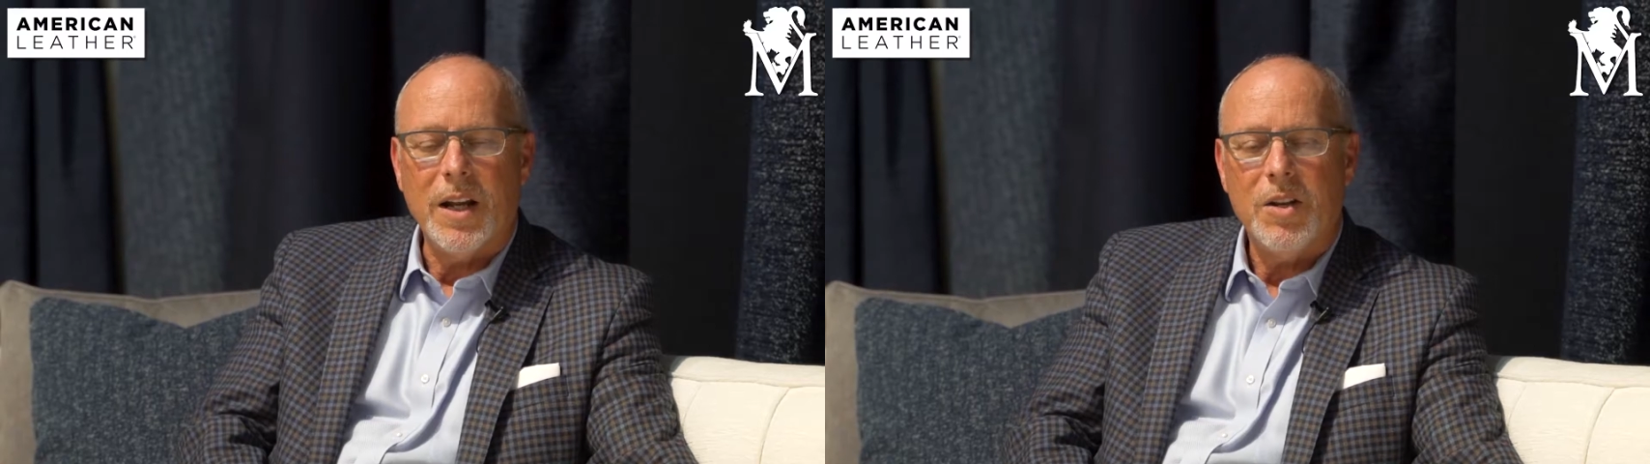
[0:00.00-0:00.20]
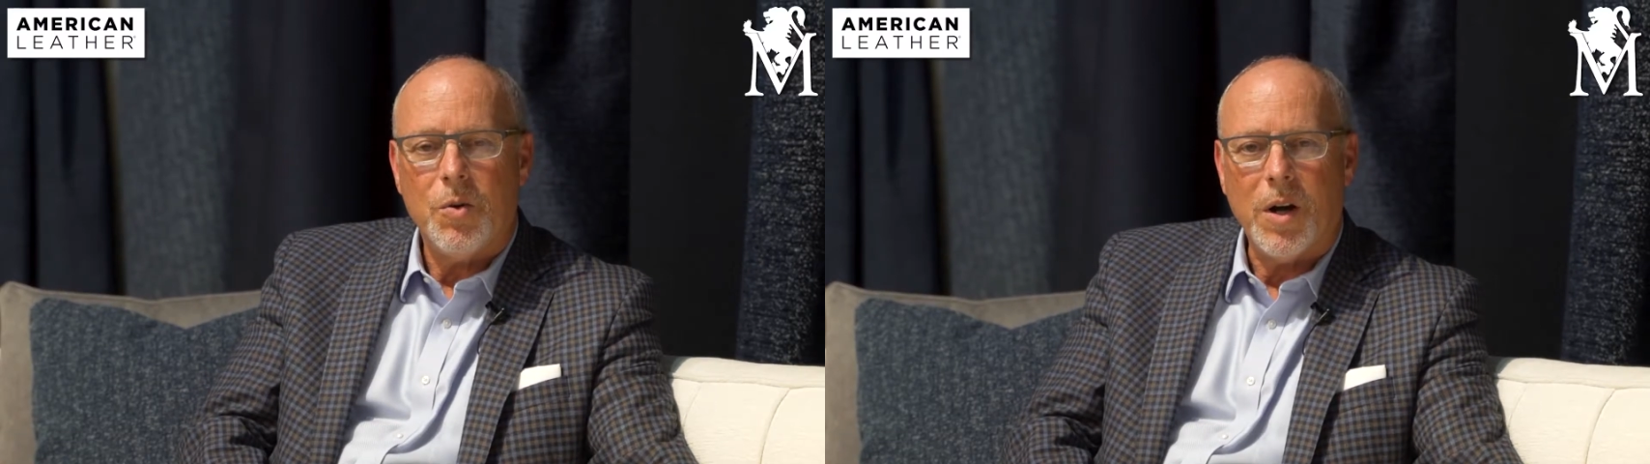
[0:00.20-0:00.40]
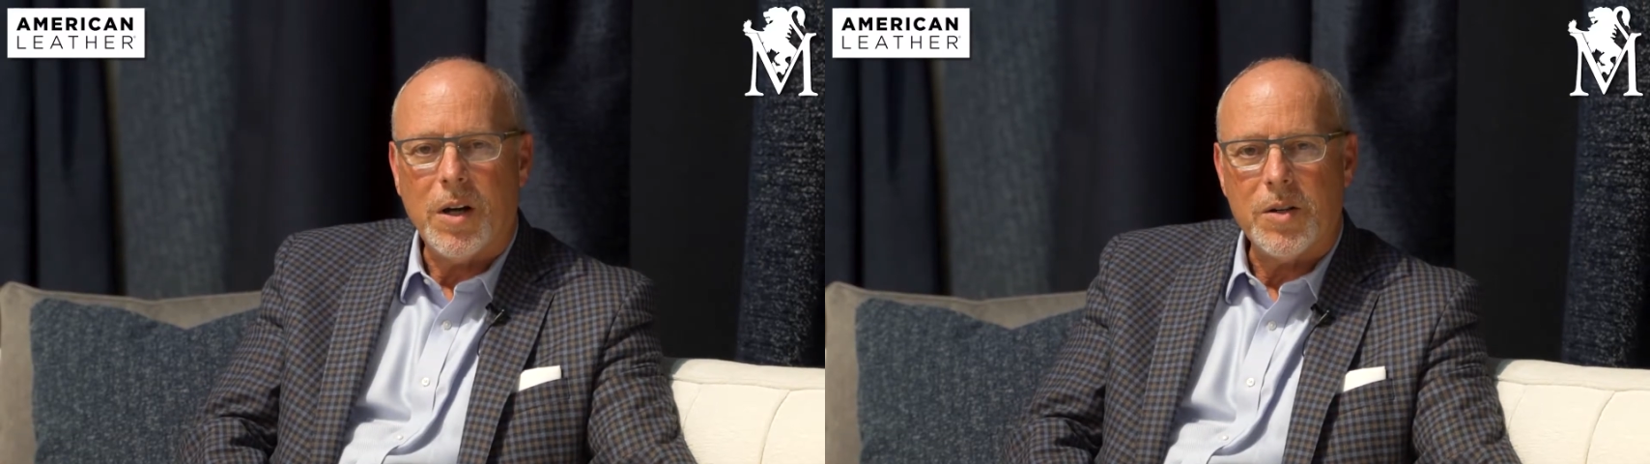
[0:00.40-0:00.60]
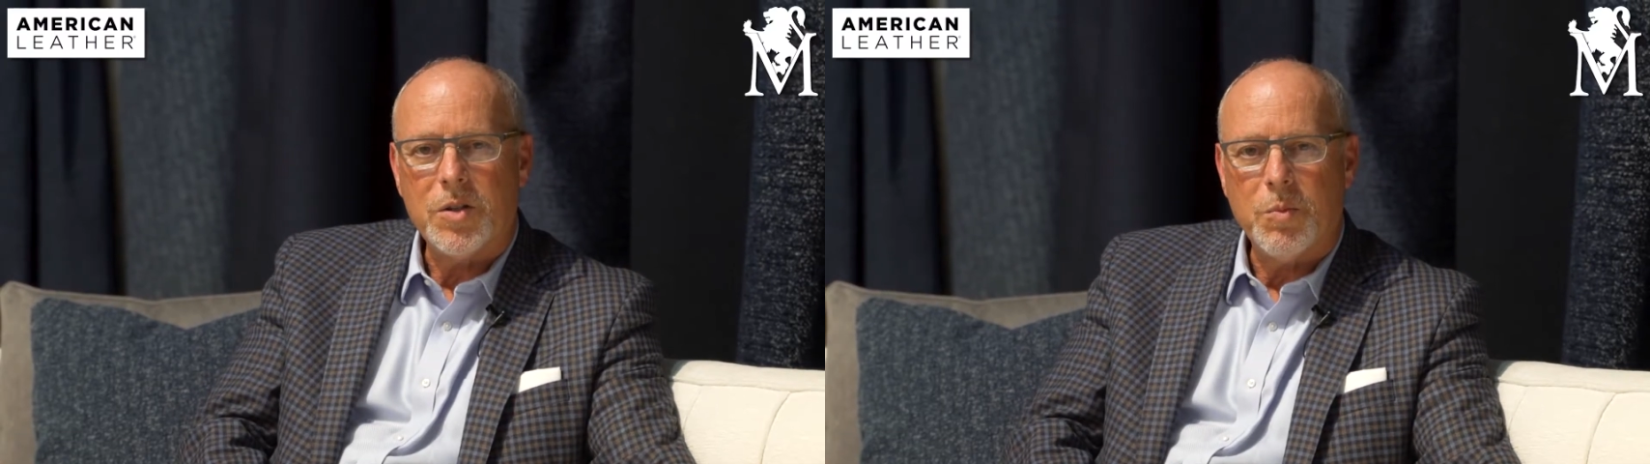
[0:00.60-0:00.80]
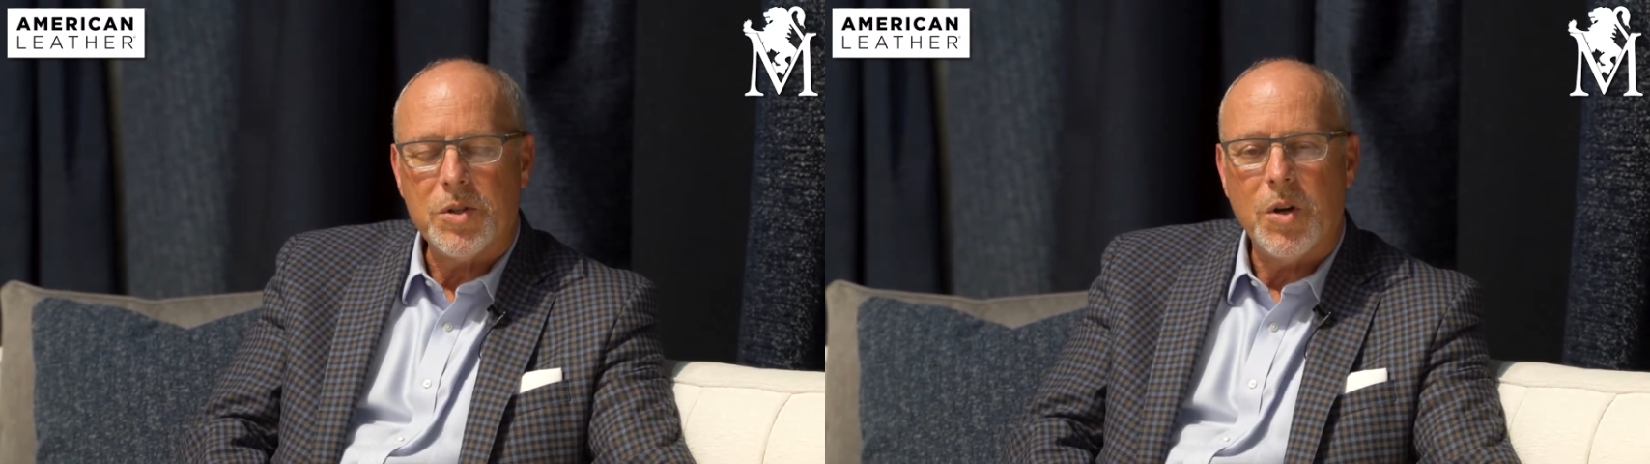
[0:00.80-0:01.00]
into our
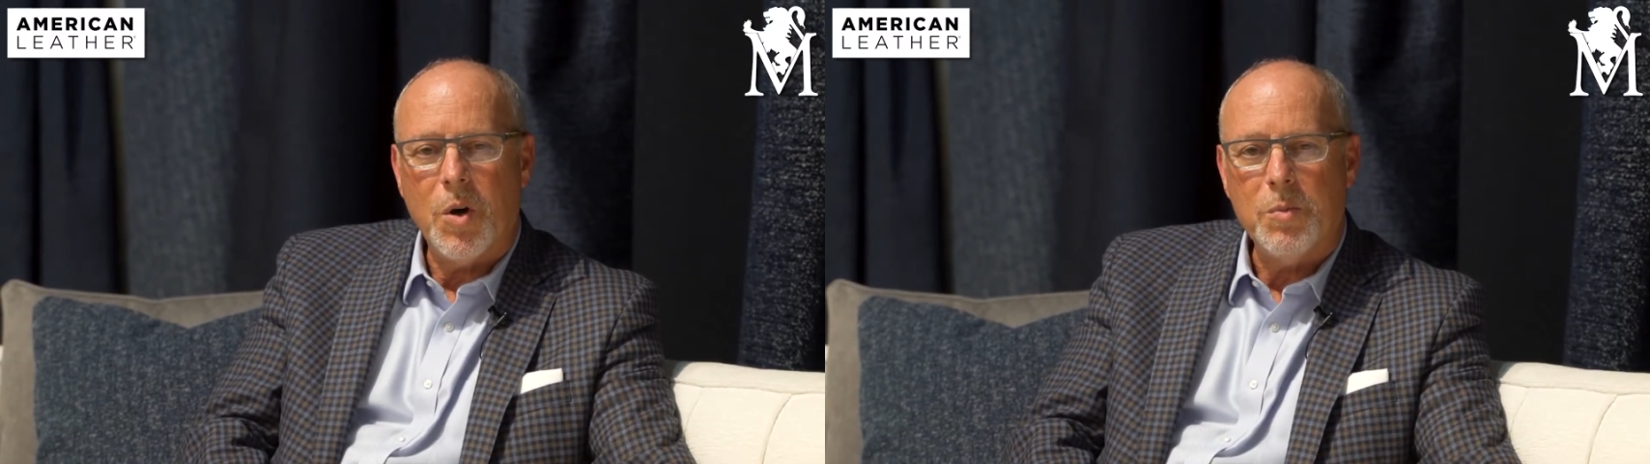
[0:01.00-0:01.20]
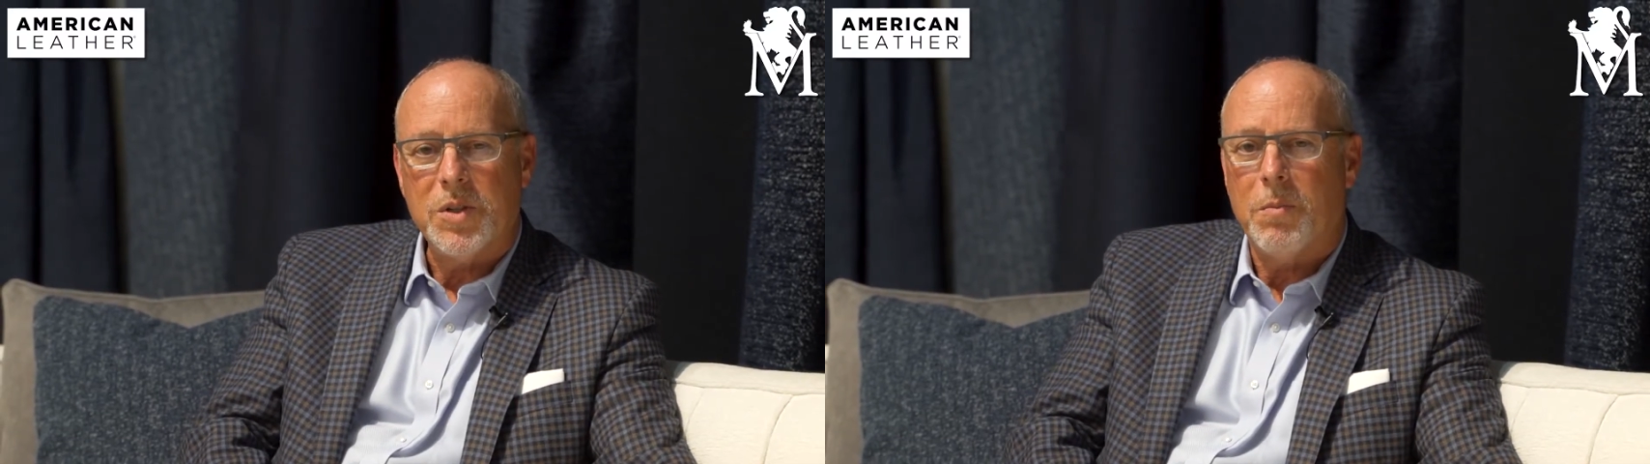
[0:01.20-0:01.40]
customers' homes